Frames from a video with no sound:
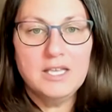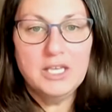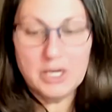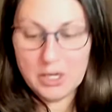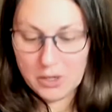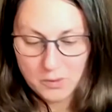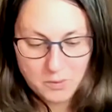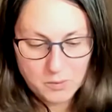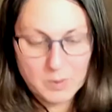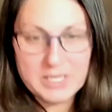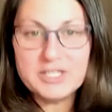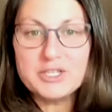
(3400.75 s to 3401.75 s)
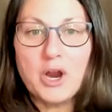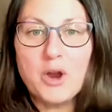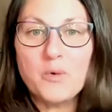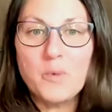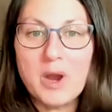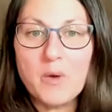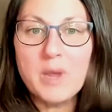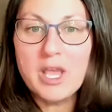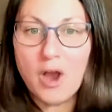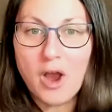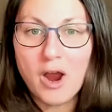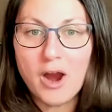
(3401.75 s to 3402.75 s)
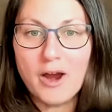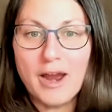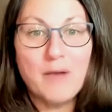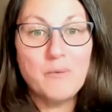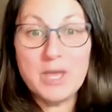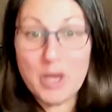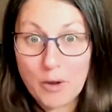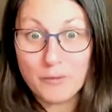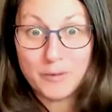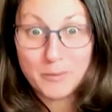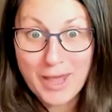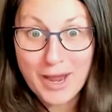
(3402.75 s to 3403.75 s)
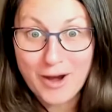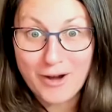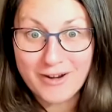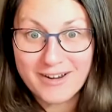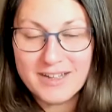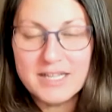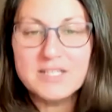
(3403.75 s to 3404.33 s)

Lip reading: we start where we are and we go from there.